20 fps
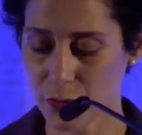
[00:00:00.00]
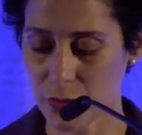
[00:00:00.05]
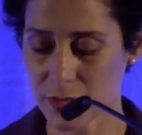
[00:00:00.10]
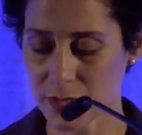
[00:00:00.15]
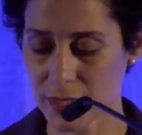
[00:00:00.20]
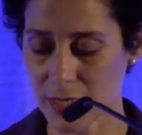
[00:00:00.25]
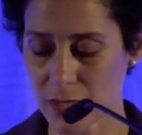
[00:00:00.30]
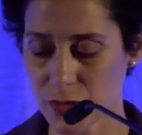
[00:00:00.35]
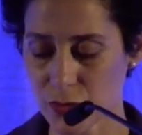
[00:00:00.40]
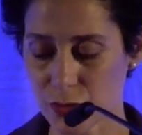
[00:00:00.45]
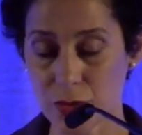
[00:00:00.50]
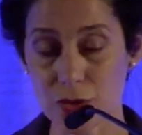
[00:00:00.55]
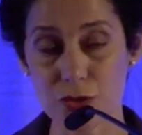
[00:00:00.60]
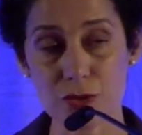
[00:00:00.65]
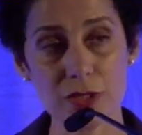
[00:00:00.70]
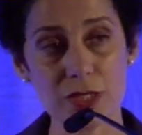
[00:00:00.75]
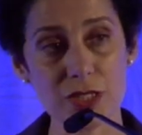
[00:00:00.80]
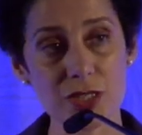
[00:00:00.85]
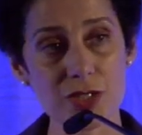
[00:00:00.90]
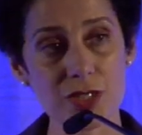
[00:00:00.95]
was
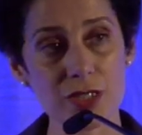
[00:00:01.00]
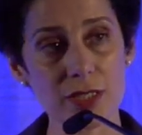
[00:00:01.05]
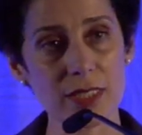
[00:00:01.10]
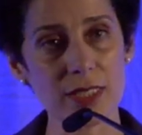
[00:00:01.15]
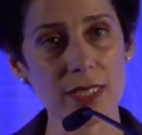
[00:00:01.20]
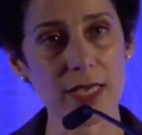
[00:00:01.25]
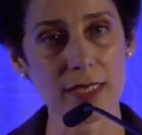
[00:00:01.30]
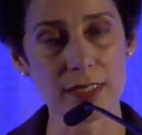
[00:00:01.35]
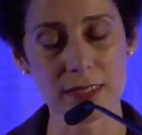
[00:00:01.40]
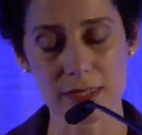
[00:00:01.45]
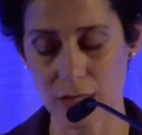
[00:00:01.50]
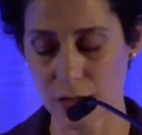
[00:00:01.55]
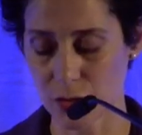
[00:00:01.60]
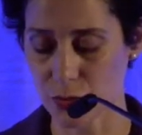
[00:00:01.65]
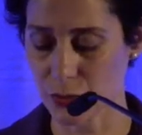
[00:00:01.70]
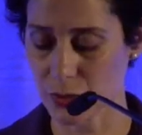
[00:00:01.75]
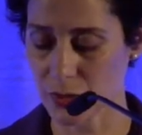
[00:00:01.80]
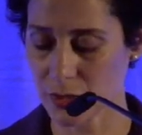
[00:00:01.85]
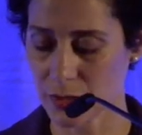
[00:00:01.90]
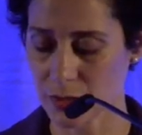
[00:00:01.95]
extrajudicially
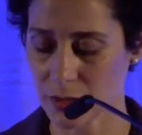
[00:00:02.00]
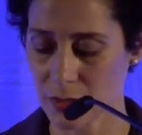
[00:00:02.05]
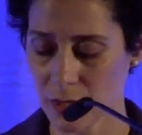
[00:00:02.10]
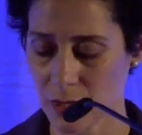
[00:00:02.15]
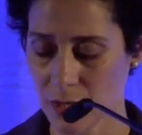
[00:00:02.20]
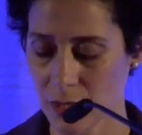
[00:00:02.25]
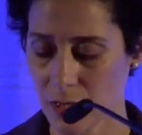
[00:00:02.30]
executed